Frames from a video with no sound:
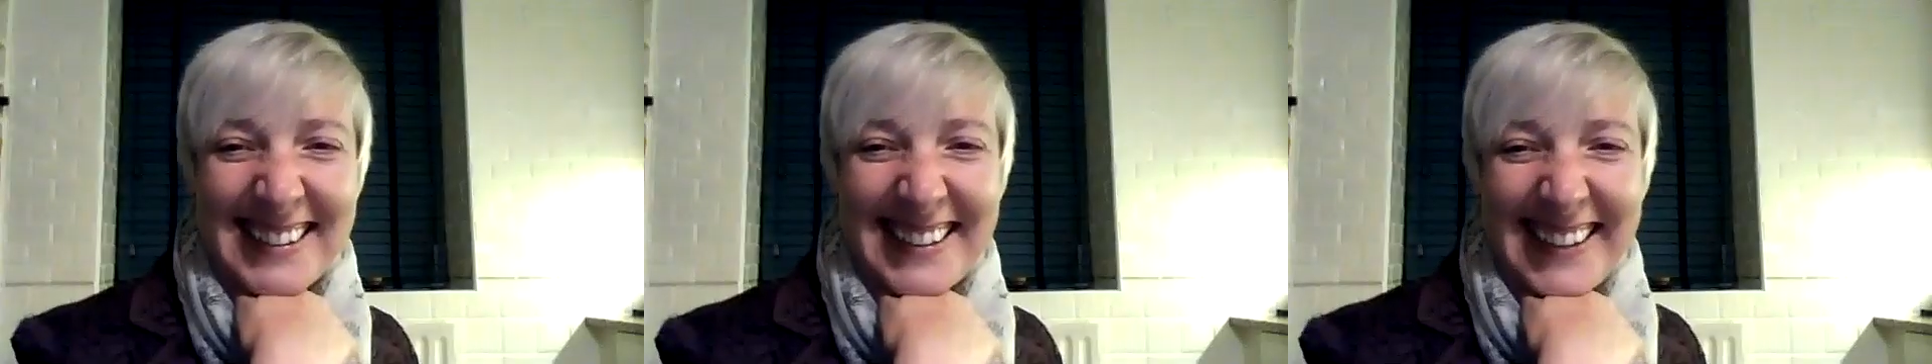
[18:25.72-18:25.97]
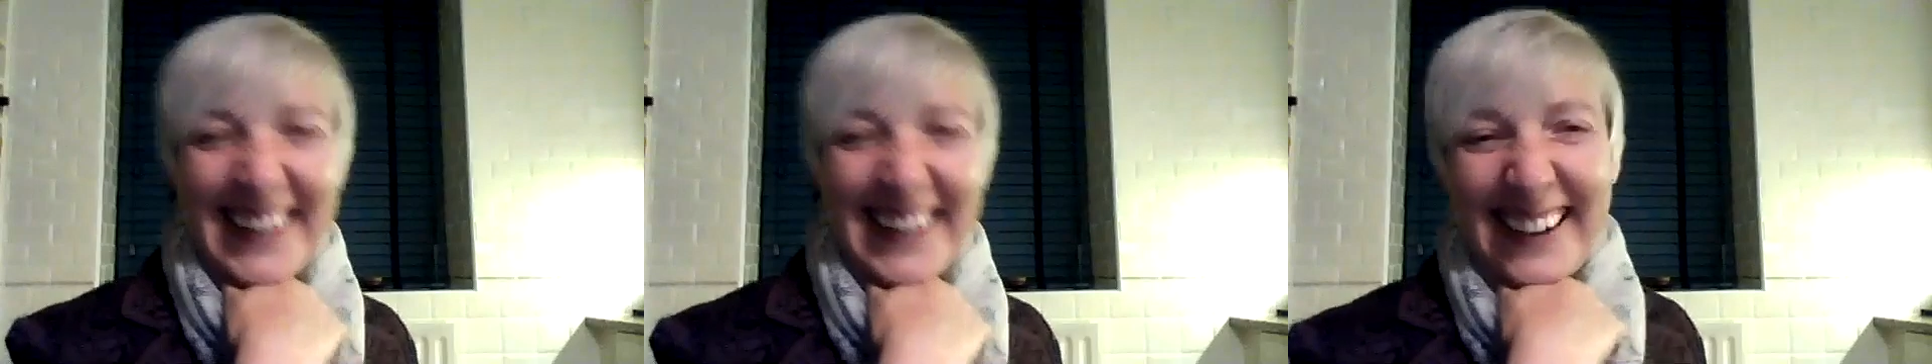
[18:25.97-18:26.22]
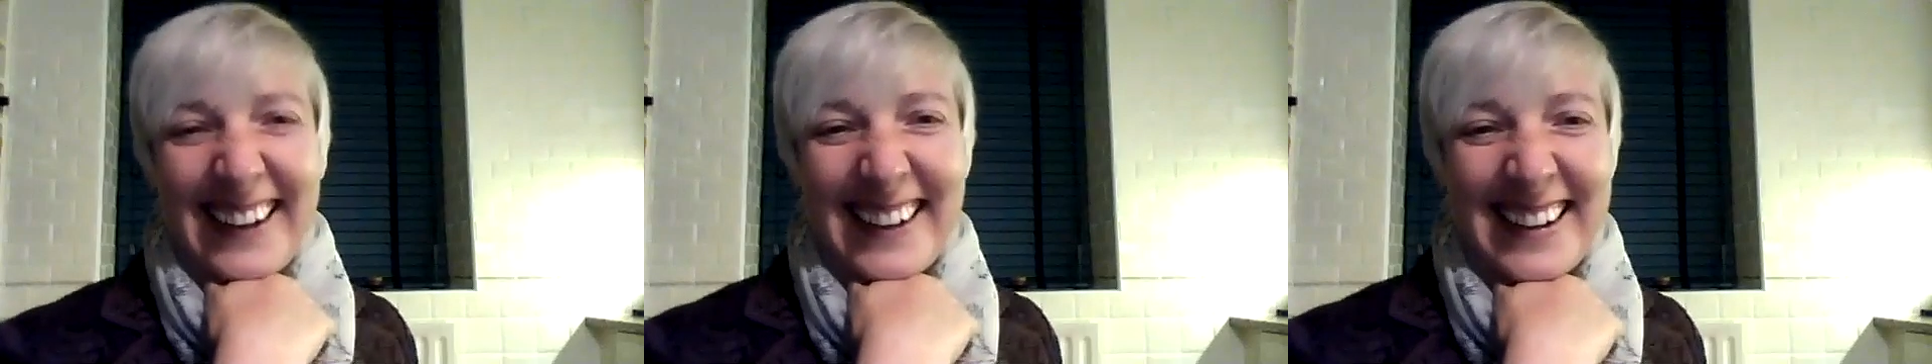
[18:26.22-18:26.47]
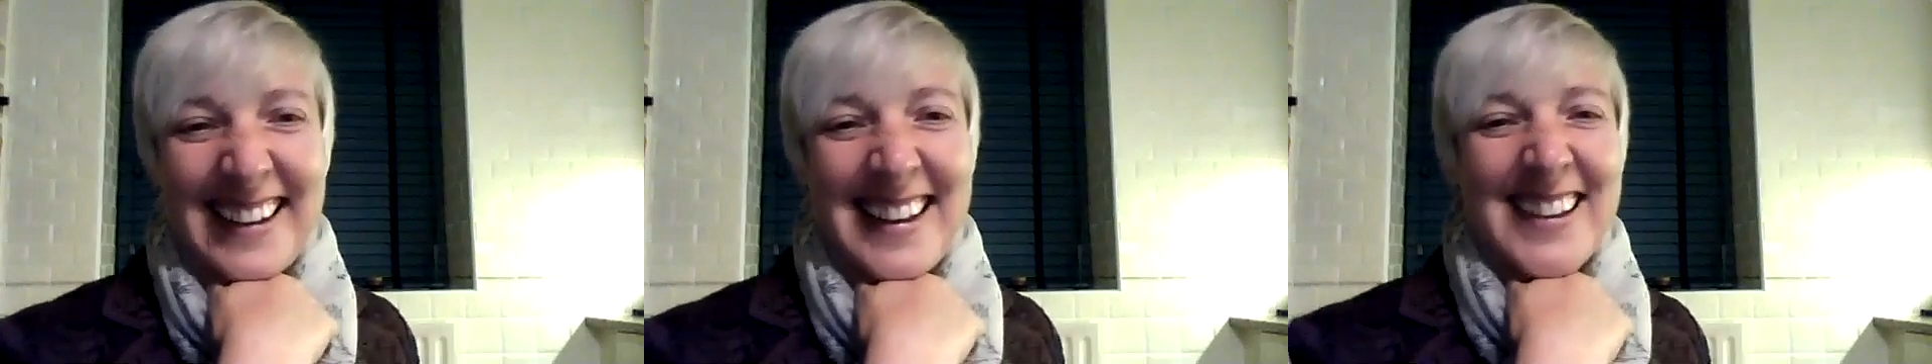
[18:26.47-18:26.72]

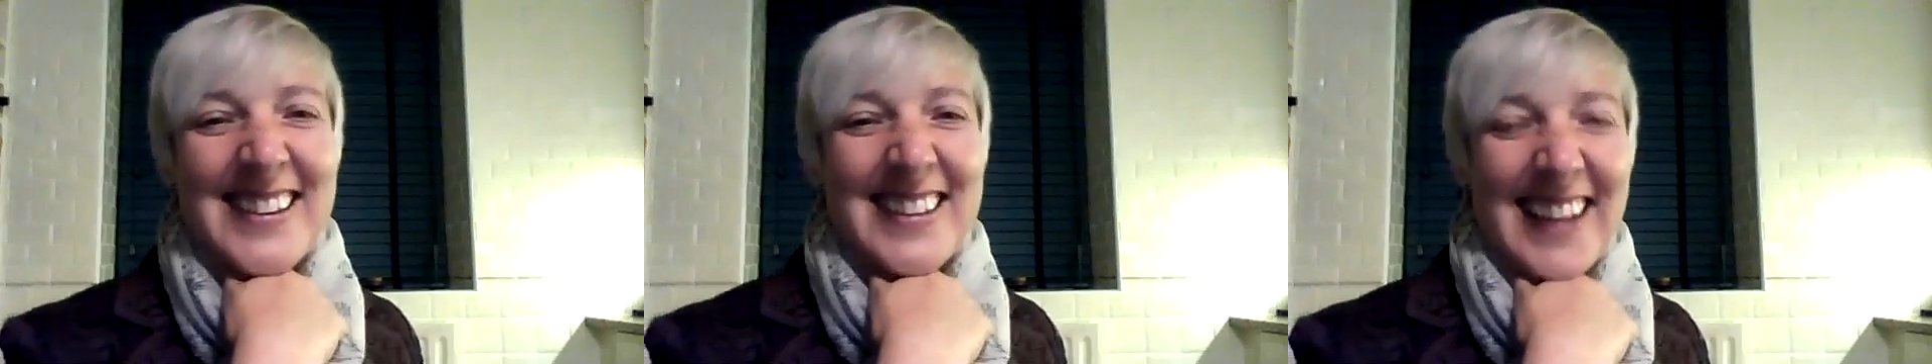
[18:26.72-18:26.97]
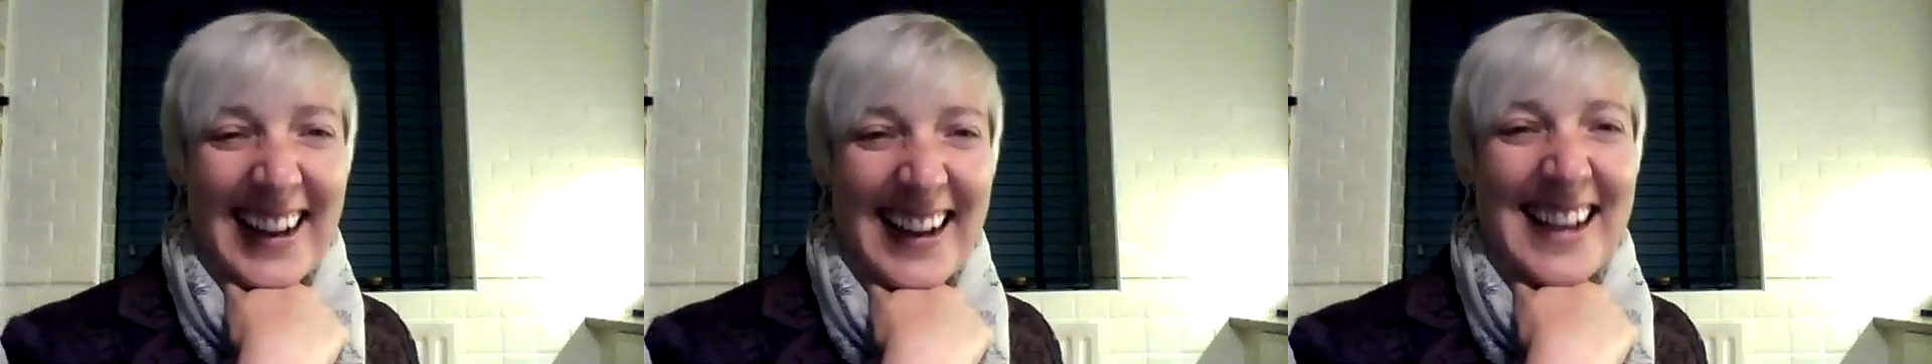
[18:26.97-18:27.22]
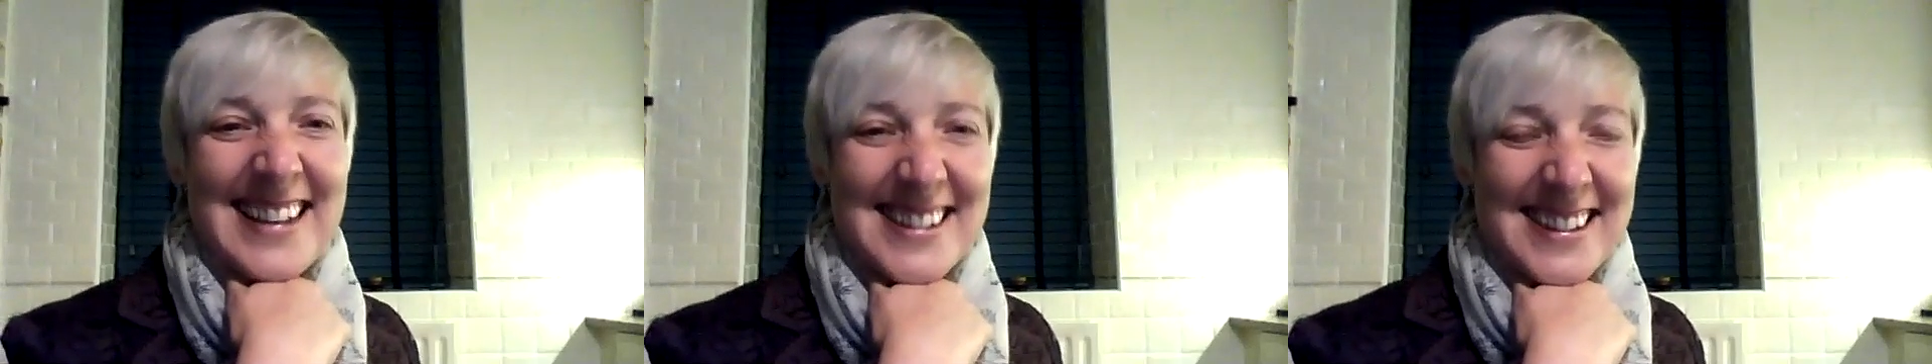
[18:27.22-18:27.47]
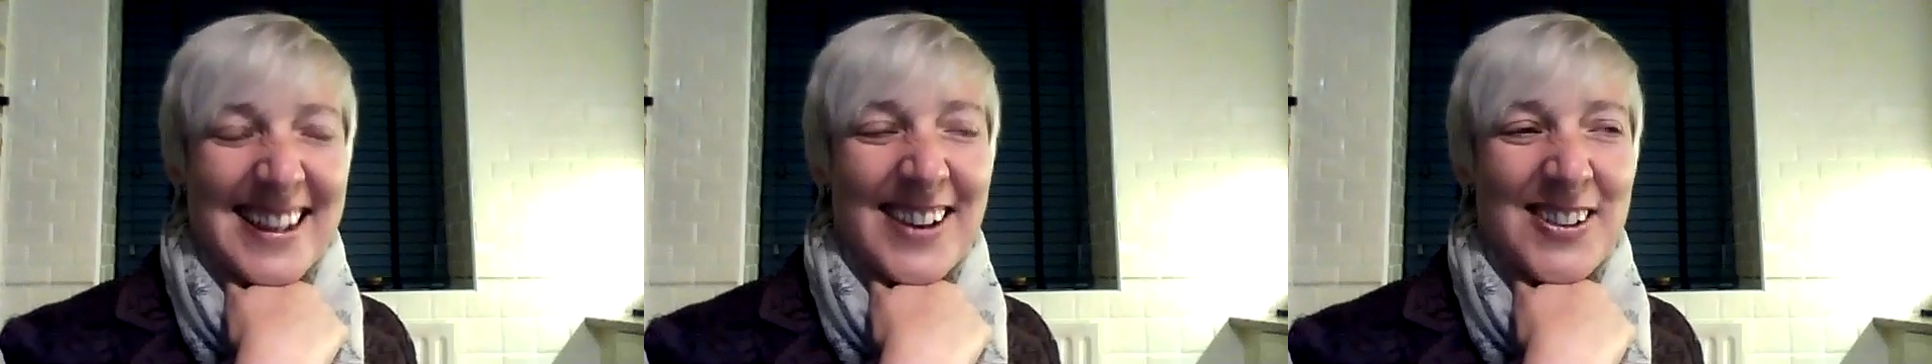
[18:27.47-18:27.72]
that
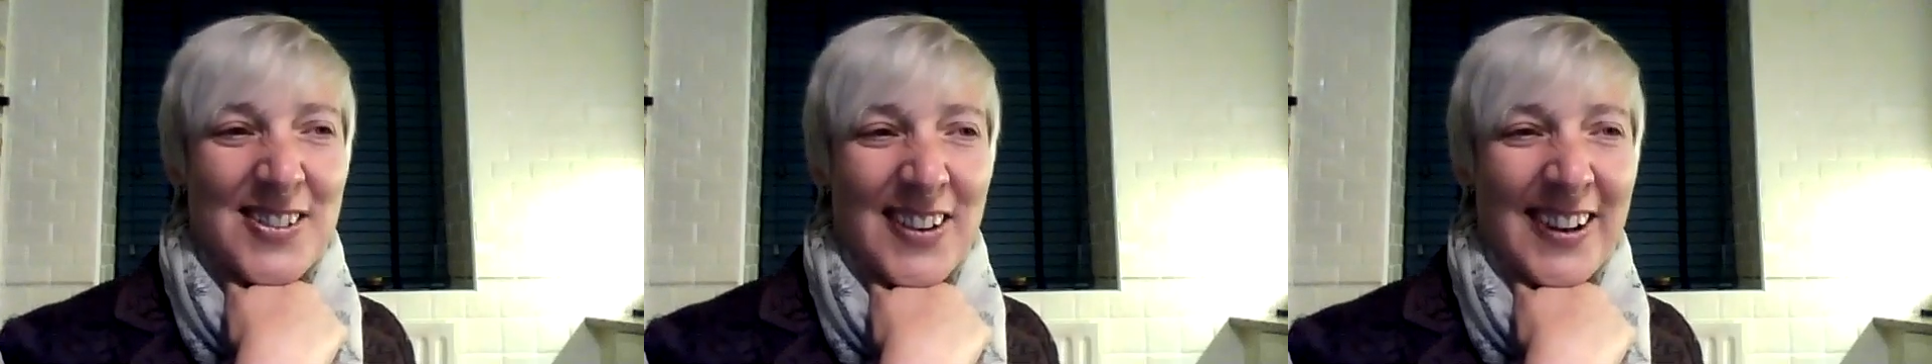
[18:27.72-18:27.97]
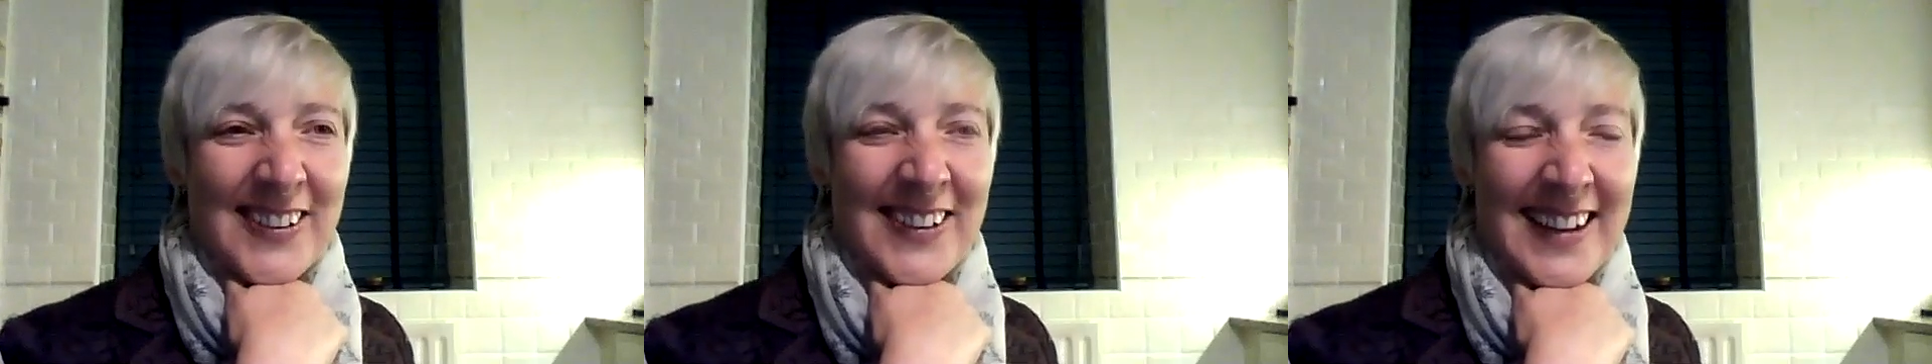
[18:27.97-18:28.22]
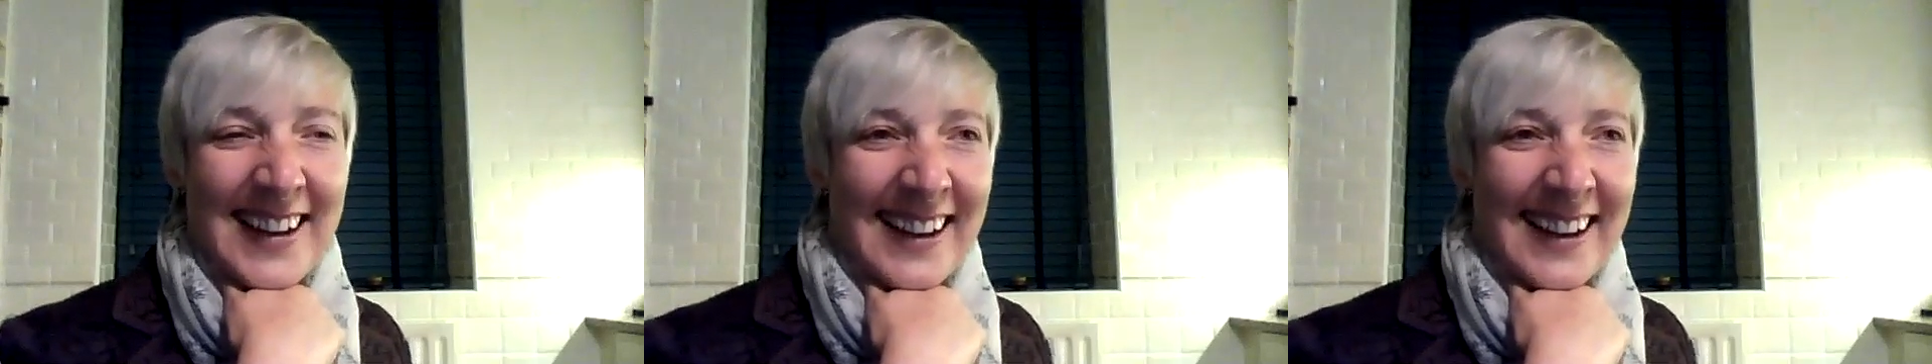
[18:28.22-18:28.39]
is so true.